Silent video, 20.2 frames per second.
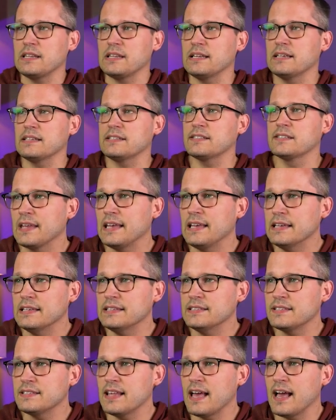this
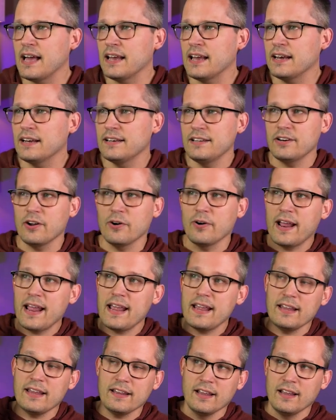is that,
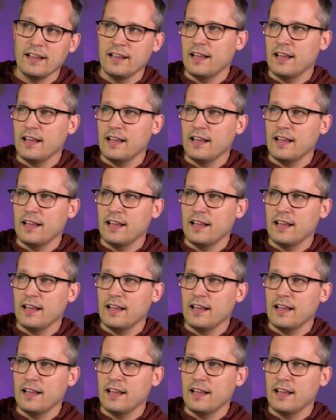hey,